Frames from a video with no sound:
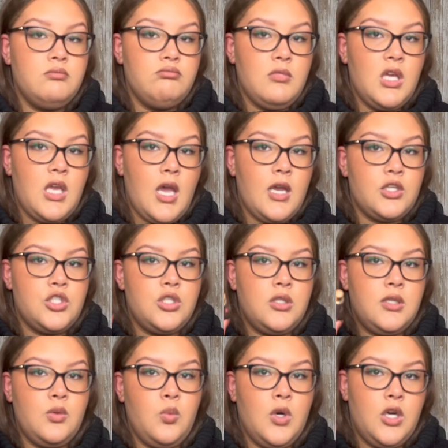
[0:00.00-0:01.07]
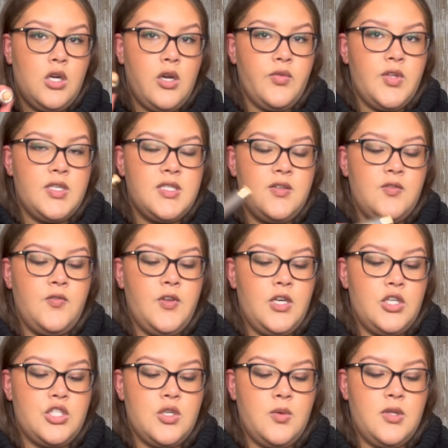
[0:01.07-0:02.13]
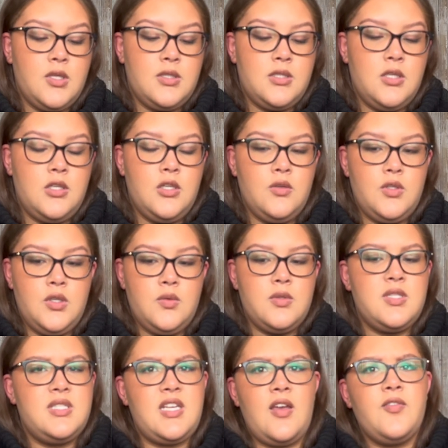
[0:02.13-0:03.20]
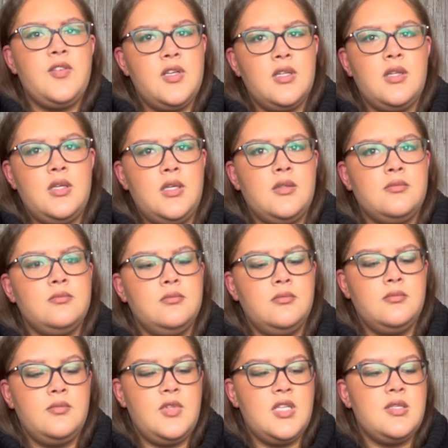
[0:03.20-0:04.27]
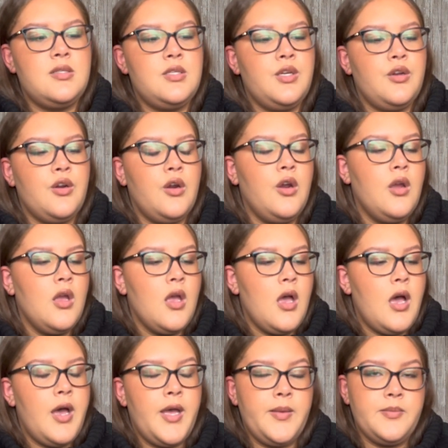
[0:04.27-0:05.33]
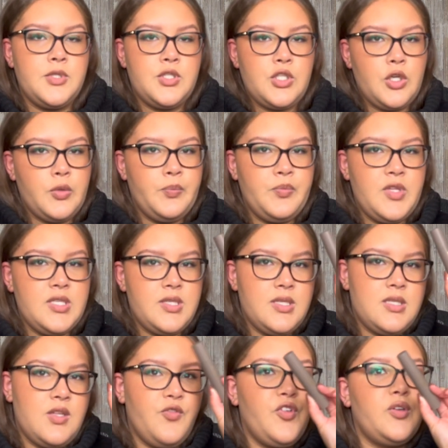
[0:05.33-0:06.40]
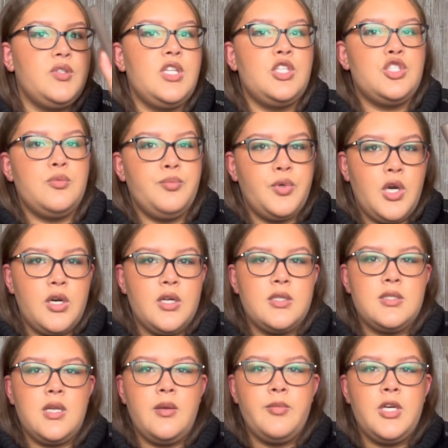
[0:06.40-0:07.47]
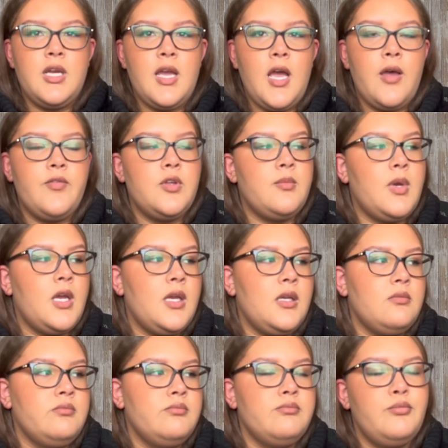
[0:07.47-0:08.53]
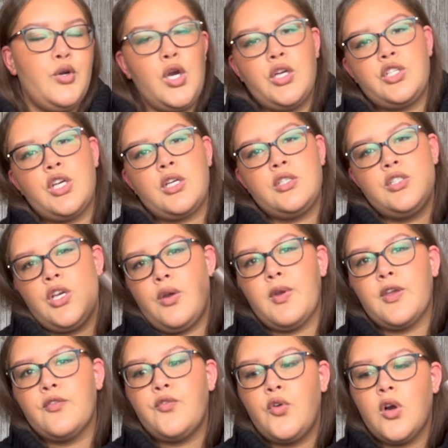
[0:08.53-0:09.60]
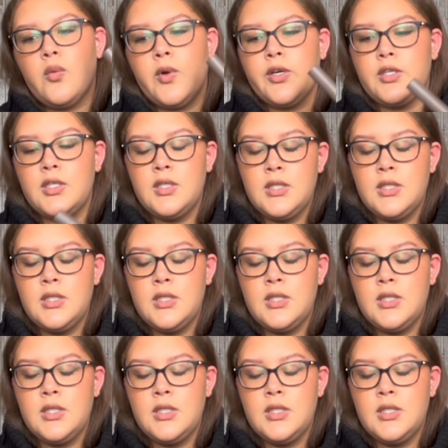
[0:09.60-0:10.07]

like actually work on this and finish it with continued use definitely this year. So this is the foundation product that I'm going to have in my project going forward.